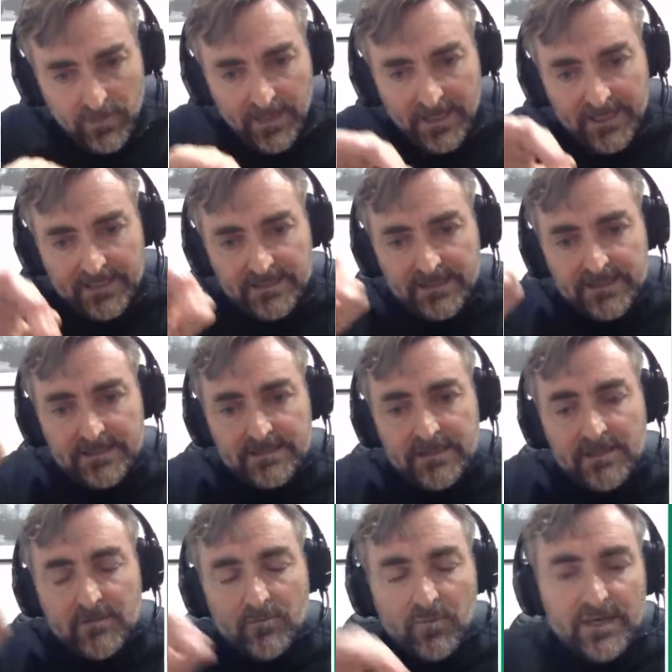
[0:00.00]
prices
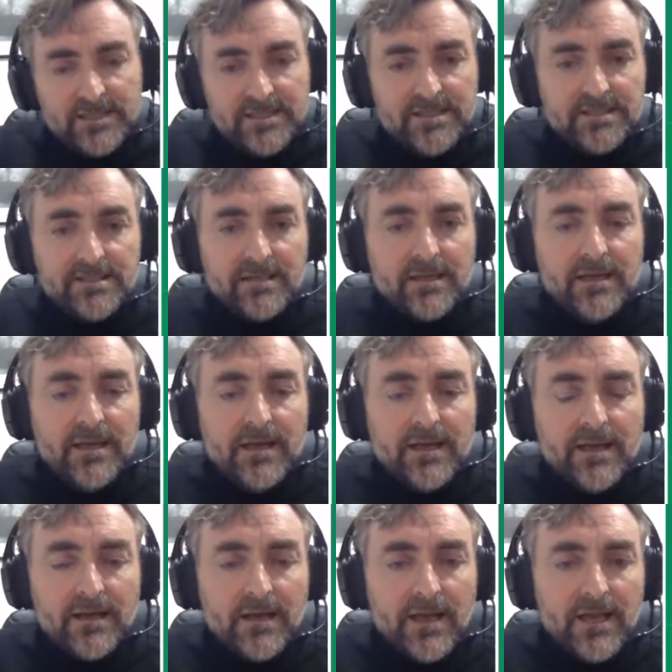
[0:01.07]
prices
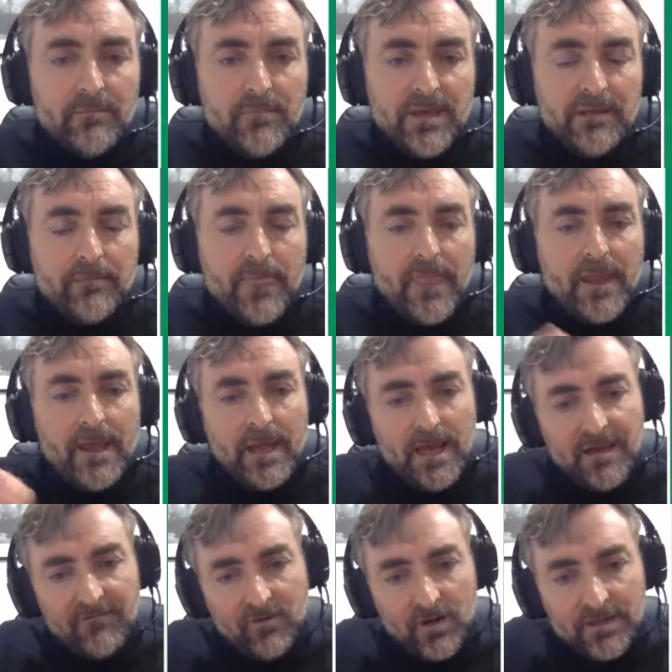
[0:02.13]
uh, climbing
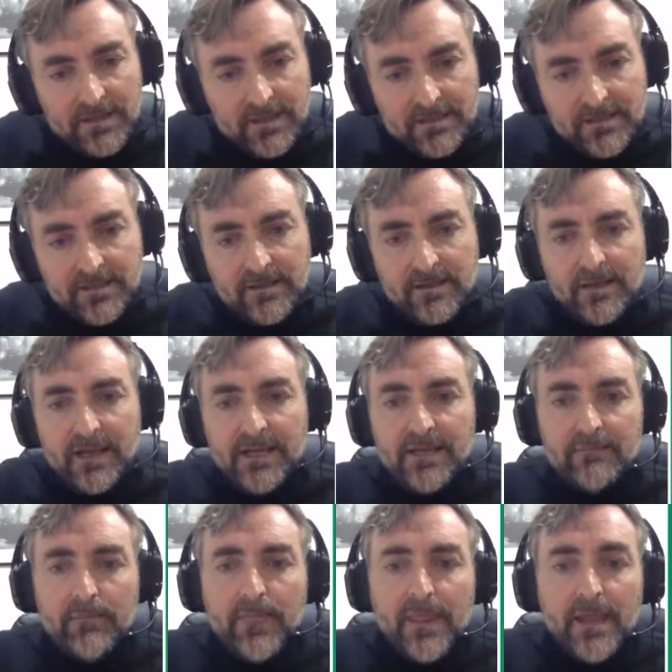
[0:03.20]
and volatility
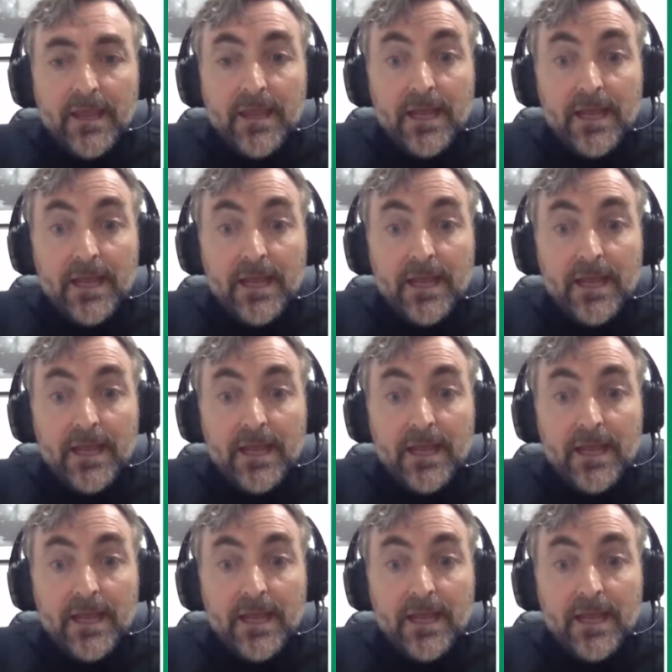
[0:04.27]
declining,